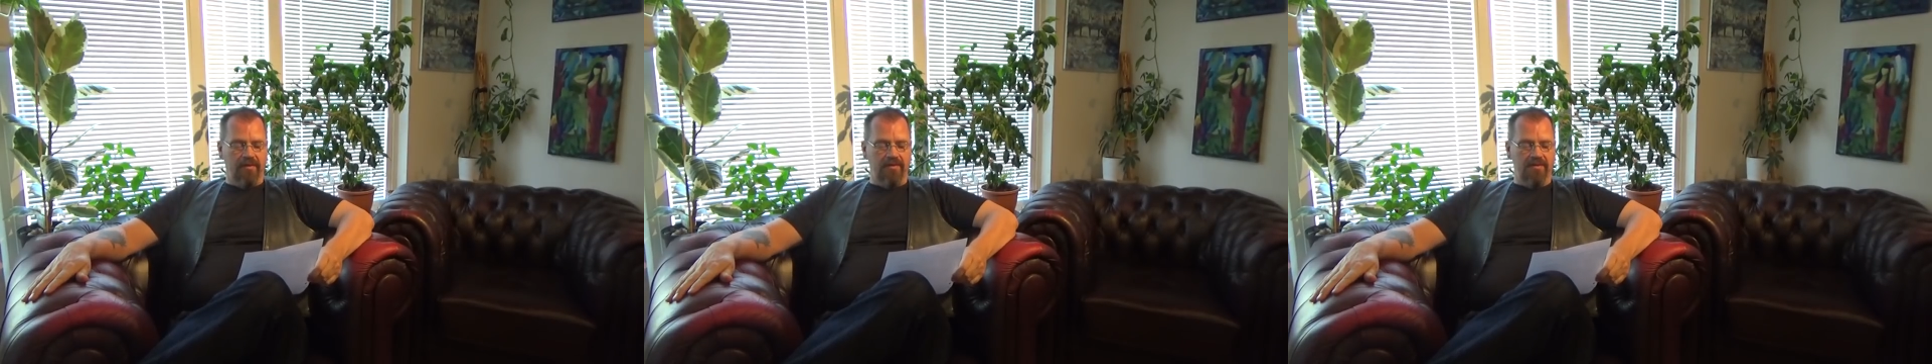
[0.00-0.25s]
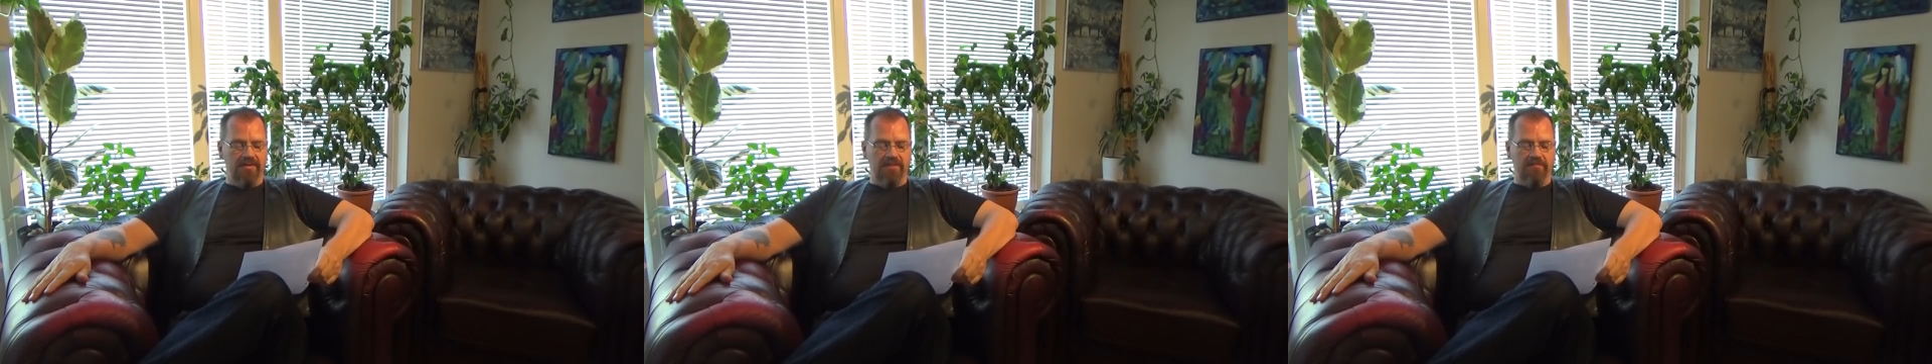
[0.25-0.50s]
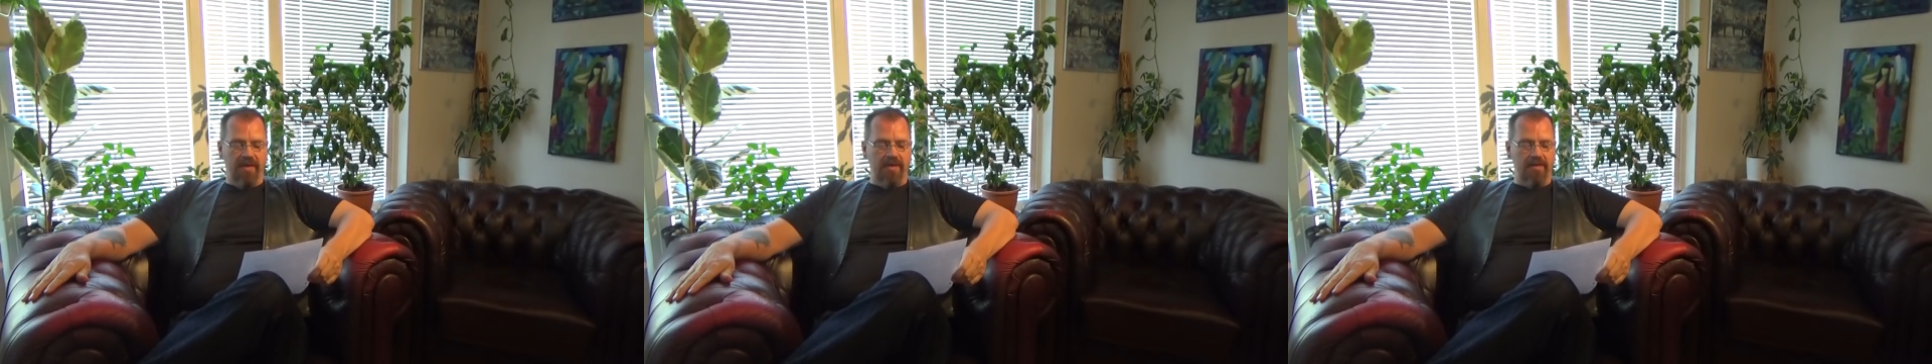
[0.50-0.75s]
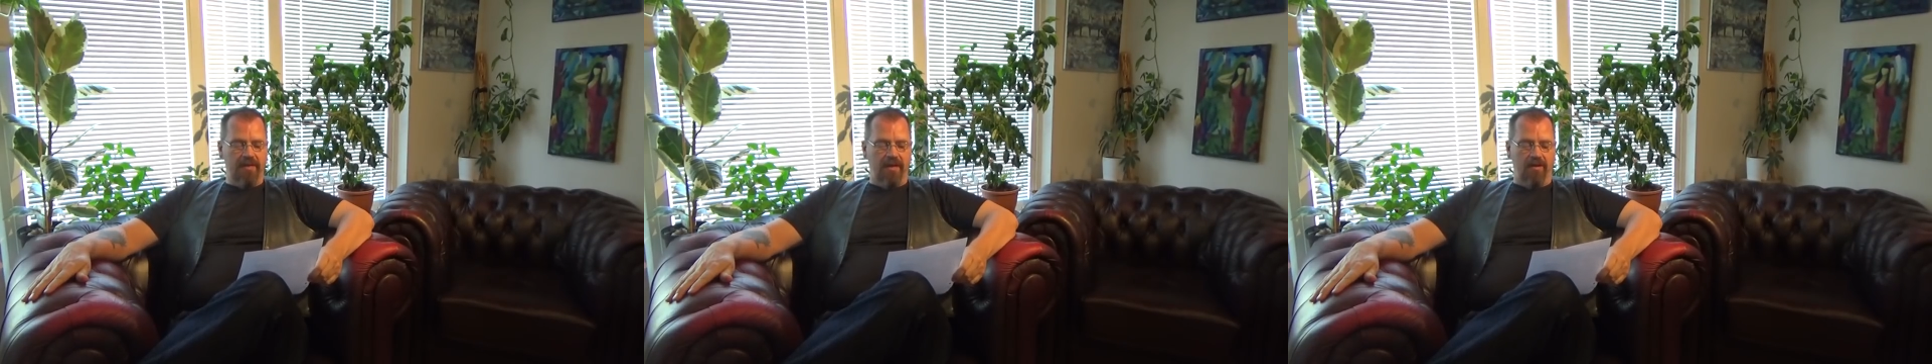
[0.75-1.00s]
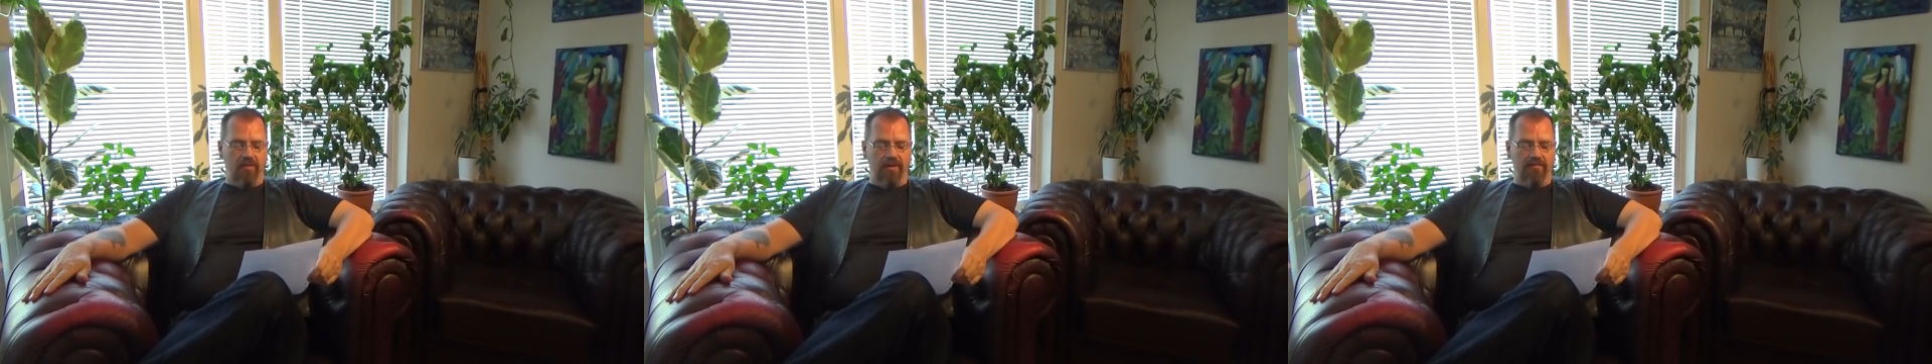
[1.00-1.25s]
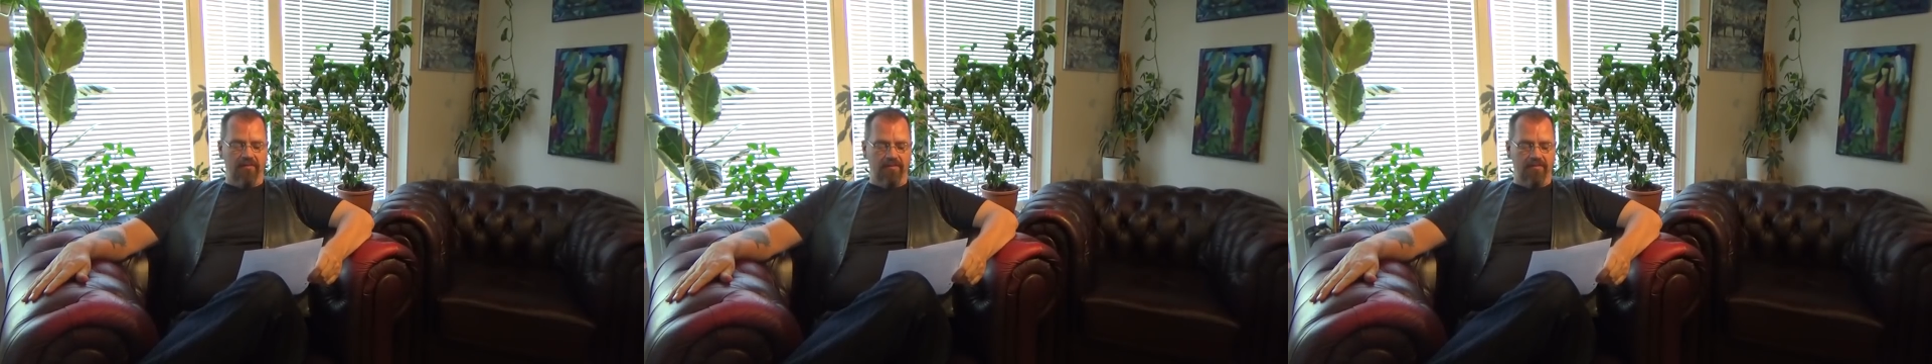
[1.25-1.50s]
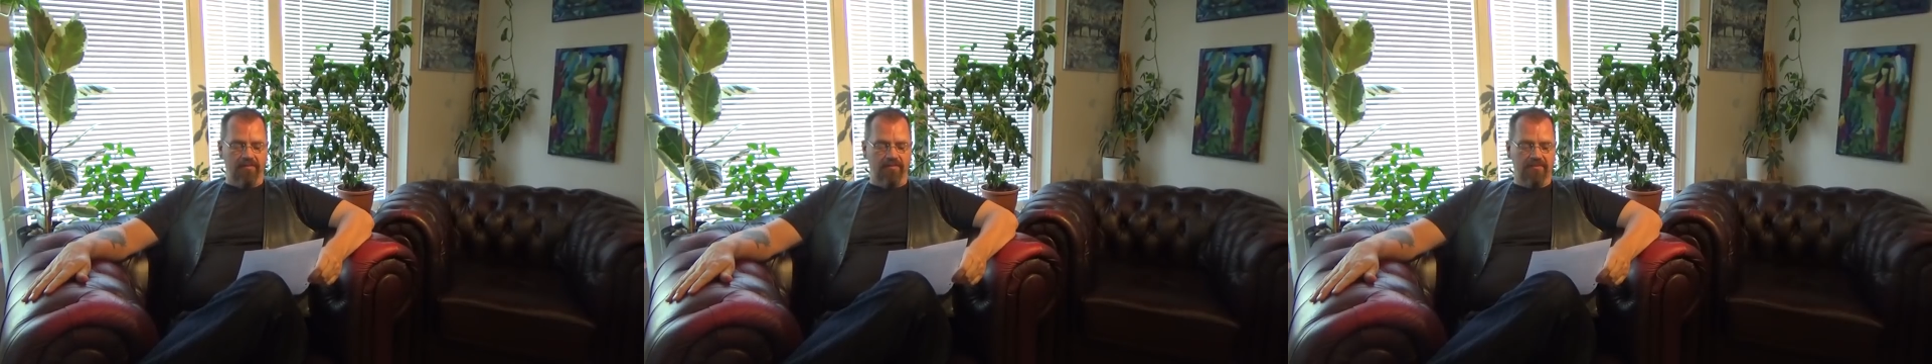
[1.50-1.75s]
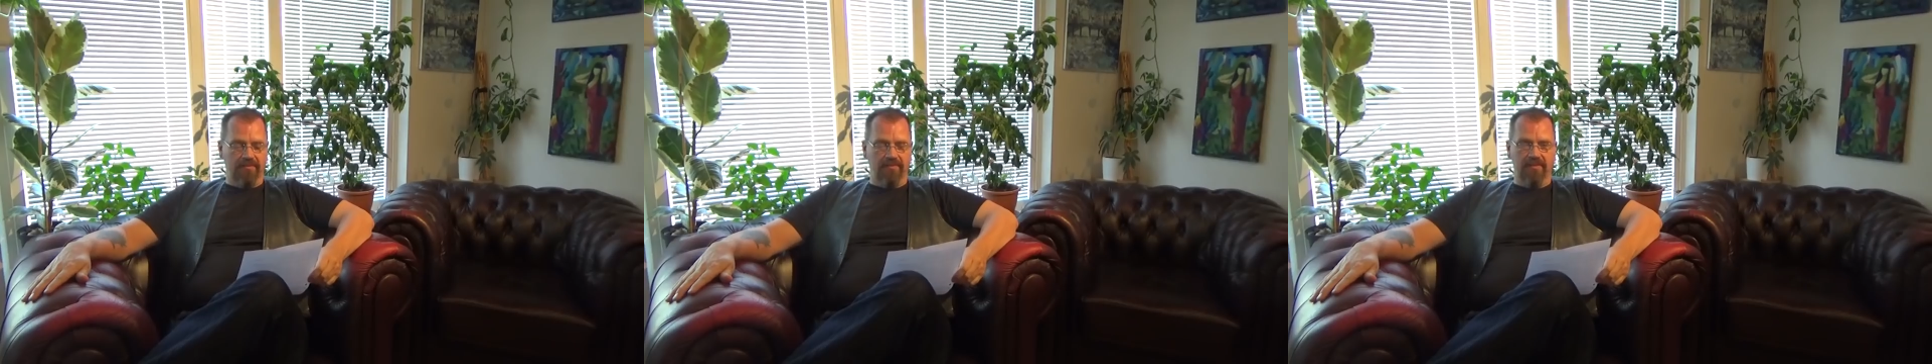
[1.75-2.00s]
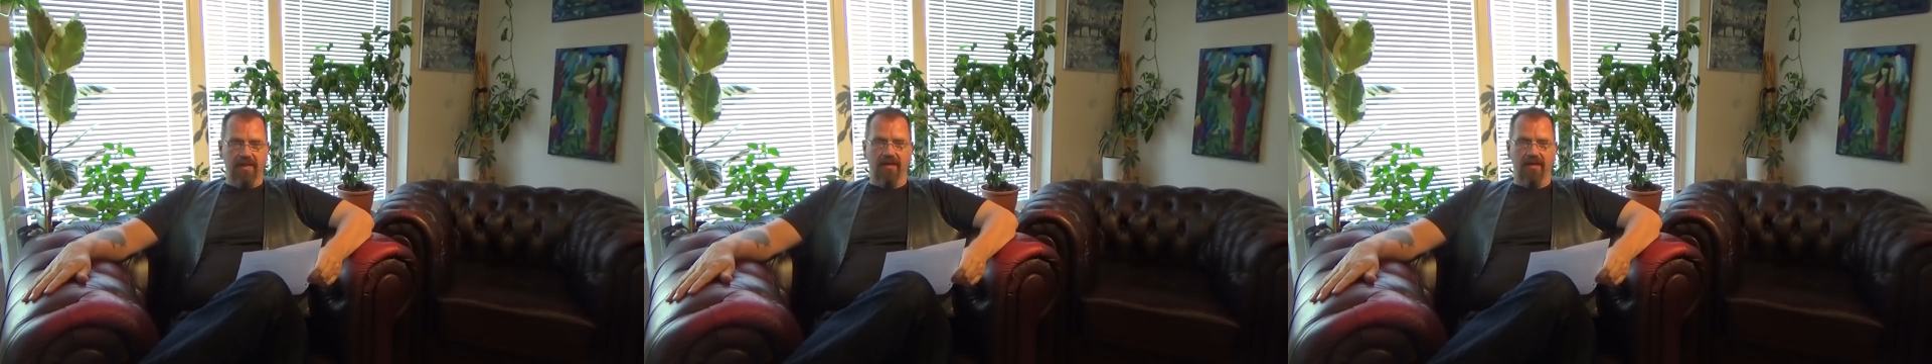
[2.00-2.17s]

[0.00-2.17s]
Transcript: Spain, however, they